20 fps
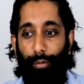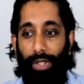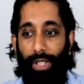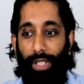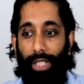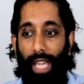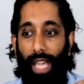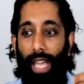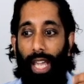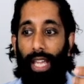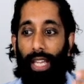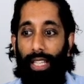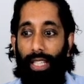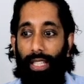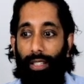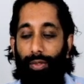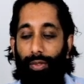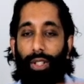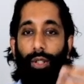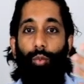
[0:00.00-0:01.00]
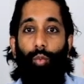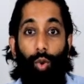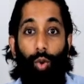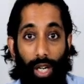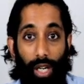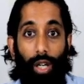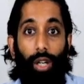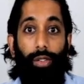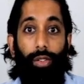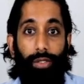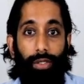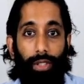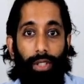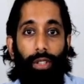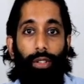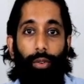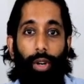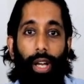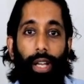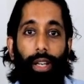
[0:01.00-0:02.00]
caregiving world,
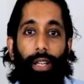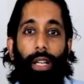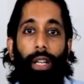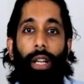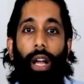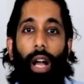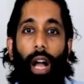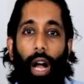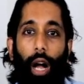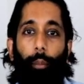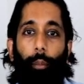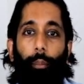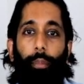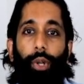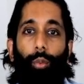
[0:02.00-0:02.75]
right? But